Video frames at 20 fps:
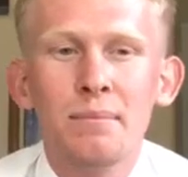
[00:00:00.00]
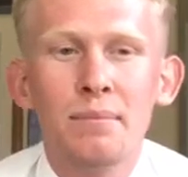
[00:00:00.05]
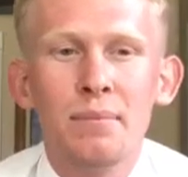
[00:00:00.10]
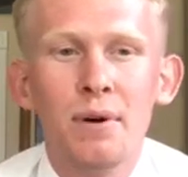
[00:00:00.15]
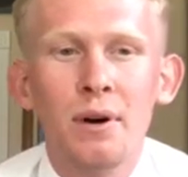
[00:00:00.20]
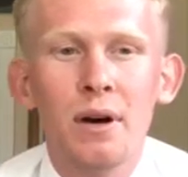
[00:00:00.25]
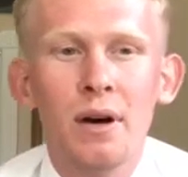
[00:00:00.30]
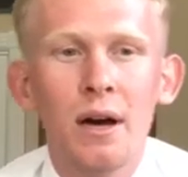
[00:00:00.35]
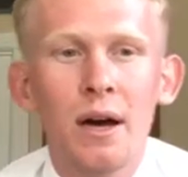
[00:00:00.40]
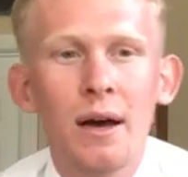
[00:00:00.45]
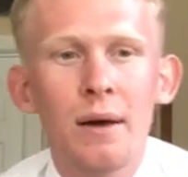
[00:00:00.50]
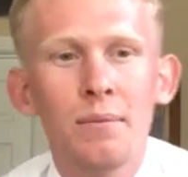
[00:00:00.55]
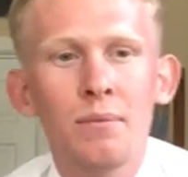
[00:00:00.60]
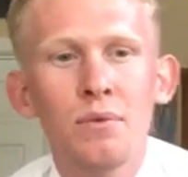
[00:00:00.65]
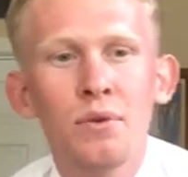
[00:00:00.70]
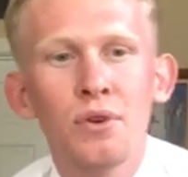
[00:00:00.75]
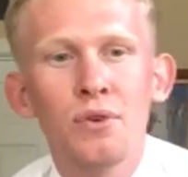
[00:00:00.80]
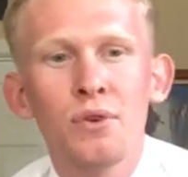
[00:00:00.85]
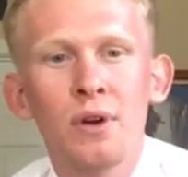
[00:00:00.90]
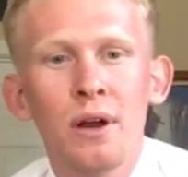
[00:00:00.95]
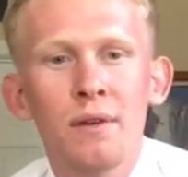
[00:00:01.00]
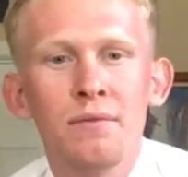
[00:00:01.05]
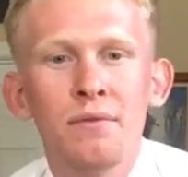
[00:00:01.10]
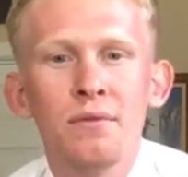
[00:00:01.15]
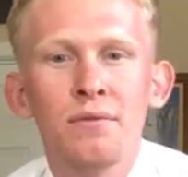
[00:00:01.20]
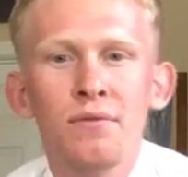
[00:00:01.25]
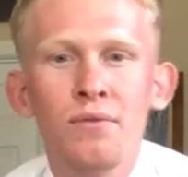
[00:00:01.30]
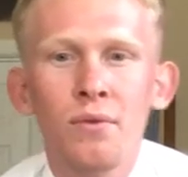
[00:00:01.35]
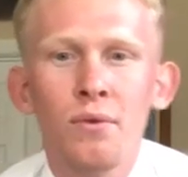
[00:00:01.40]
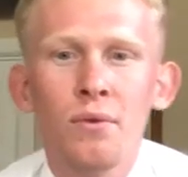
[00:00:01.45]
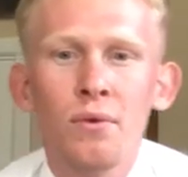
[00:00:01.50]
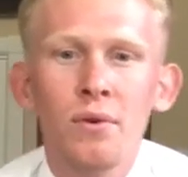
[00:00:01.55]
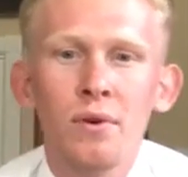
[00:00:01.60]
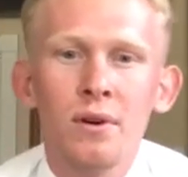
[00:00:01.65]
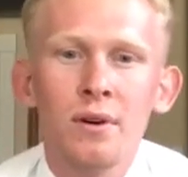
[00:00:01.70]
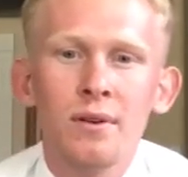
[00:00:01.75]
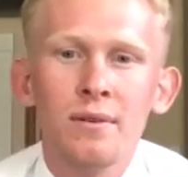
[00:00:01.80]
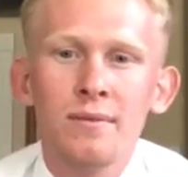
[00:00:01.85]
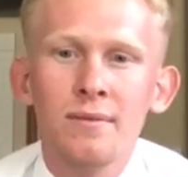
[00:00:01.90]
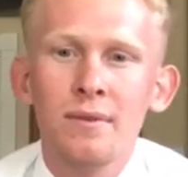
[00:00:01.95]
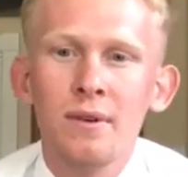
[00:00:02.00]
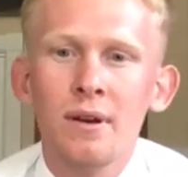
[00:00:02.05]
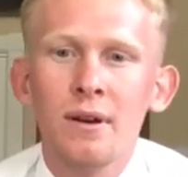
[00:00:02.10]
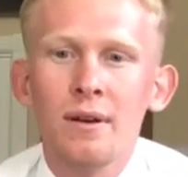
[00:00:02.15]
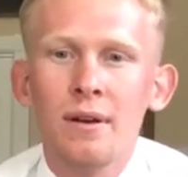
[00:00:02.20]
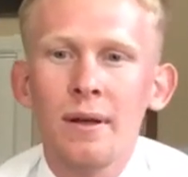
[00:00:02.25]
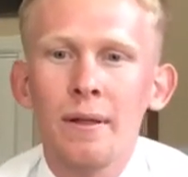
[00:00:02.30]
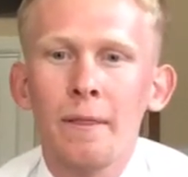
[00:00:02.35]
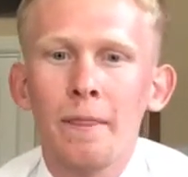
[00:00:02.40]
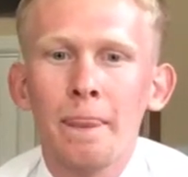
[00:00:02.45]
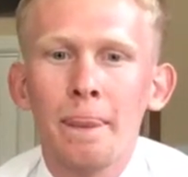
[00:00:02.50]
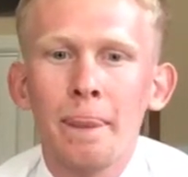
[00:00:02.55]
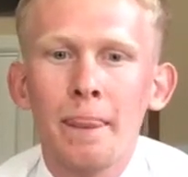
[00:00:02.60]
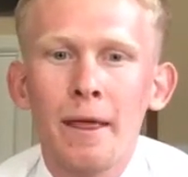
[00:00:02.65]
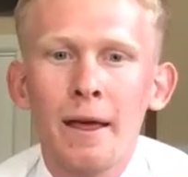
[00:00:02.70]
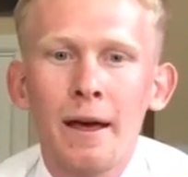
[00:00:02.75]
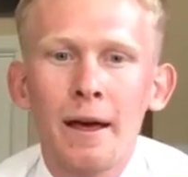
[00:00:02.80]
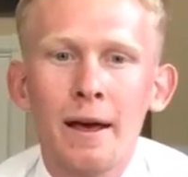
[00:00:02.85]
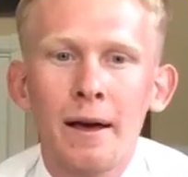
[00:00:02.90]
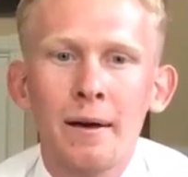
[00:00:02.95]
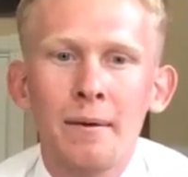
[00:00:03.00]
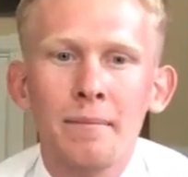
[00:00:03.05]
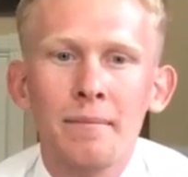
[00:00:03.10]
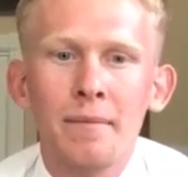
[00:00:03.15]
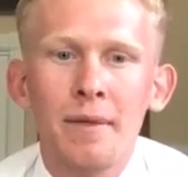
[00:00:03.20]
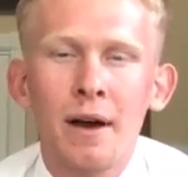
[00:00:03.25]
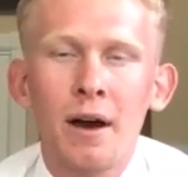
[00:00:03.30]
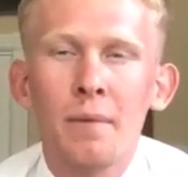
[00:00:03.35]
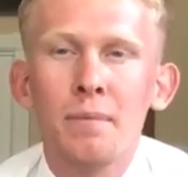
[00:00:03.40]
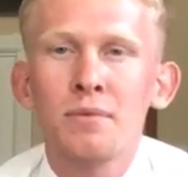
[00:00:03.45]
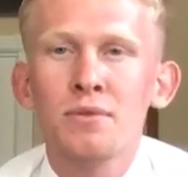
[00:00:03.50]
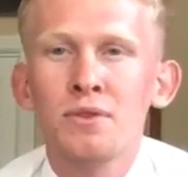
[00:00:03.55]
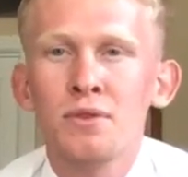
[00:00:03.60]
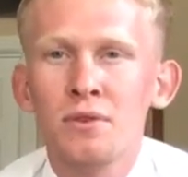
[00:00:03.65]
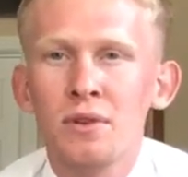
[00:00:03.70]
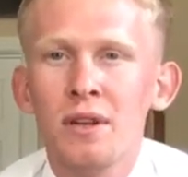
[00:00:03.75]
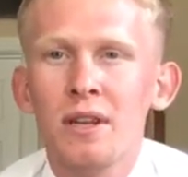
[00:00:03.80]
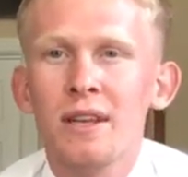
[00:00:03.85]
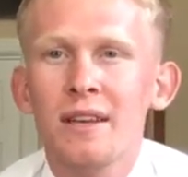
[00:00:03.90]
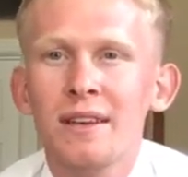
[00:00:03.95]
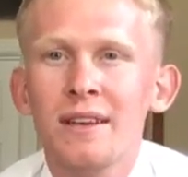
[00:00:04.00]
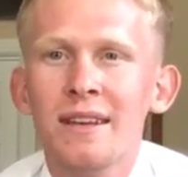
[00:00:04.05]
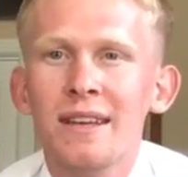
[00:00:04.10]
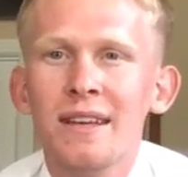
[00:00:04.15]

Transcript: But I'm really grateful for the opportunity.